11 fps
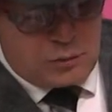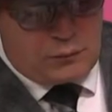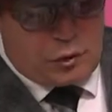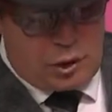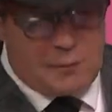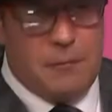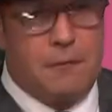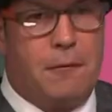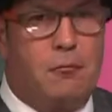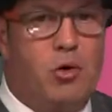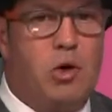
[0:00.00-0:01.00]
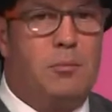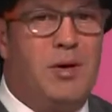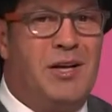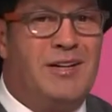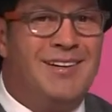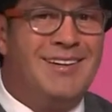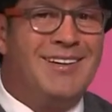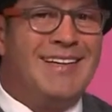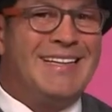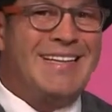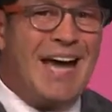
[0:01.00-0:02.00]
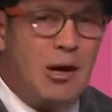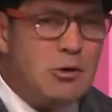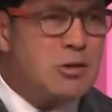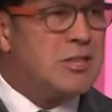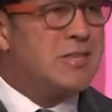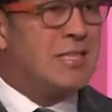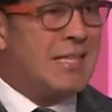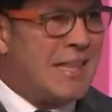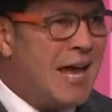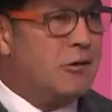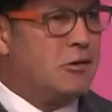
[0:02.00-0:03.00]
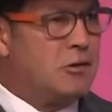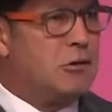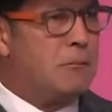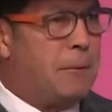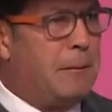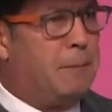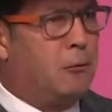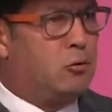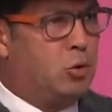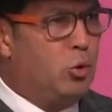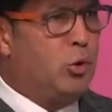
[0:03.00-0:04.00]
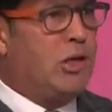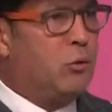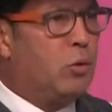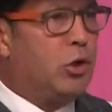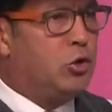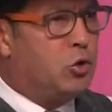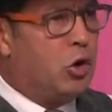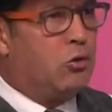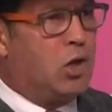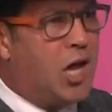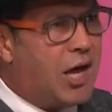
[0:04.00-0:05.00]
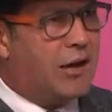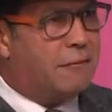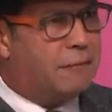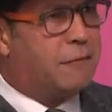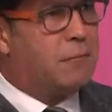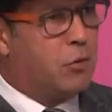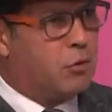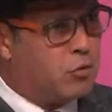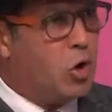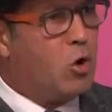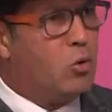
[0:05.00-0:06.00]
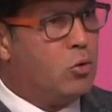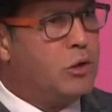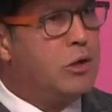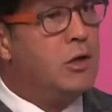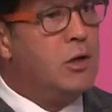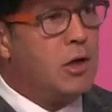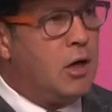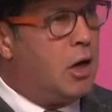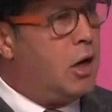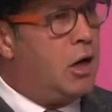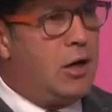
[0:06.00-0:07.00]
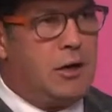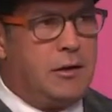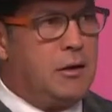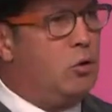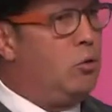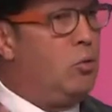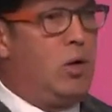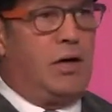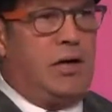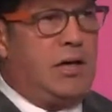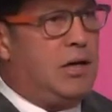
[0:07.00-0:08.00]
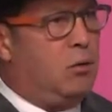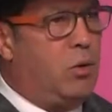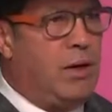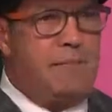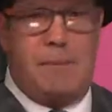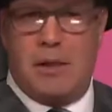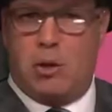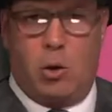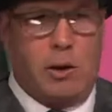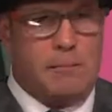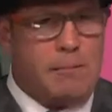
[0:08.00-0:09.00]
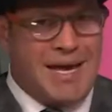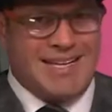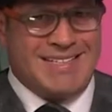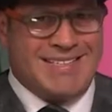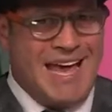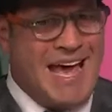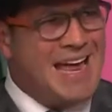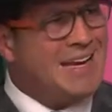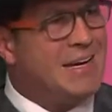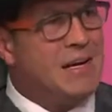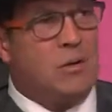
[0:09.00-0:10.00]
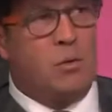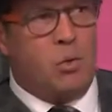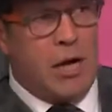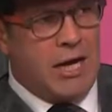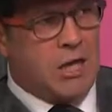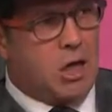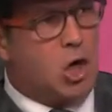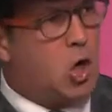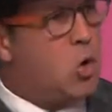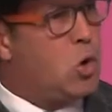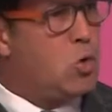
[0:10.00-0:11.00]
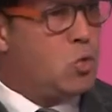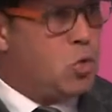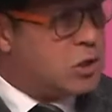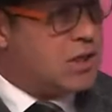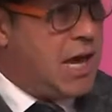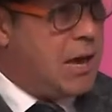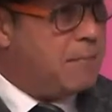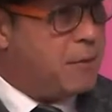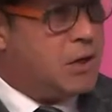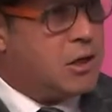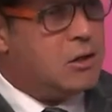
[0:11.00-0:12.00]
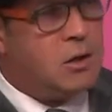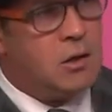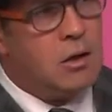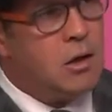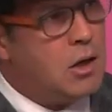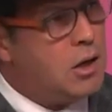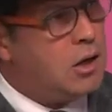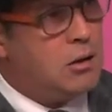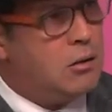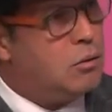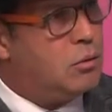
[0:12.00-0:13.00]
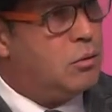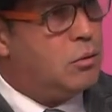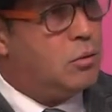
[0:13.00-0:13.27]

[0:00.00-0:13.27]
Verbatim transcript: uh, correct me if I'm wrong, but thousands and thousands of people tune in when you go live from the road, uh, and they all want to hear where Bitcoin Ben is at where you're going, what's happening. Uh,